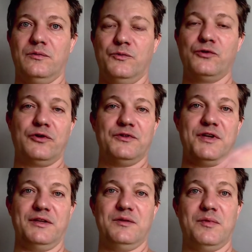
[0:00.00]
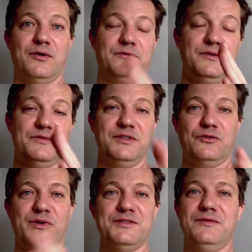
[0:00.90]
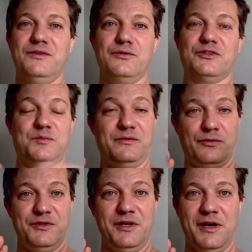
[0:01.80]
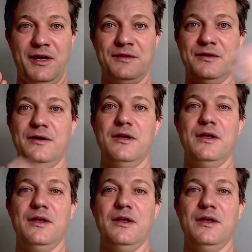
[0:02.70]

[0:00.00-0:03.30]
will contain about 15-20 videos before year end.